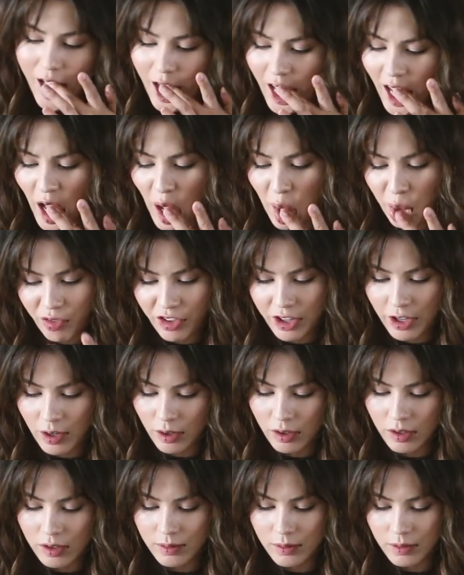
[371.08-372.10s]
right, I
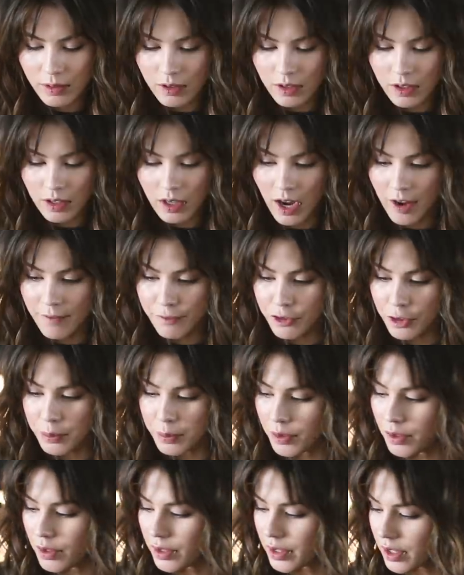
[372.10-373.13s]
feel
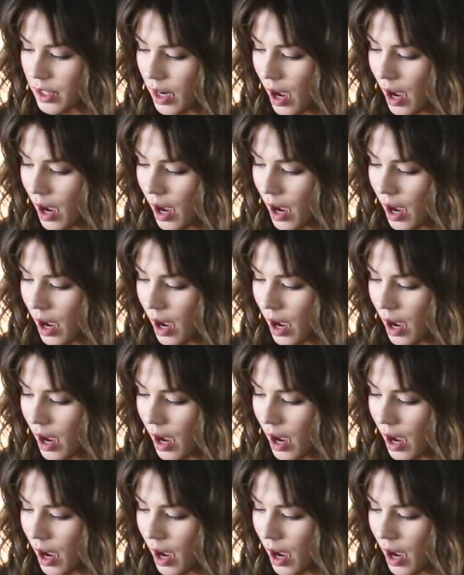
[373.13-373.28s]
comfortable and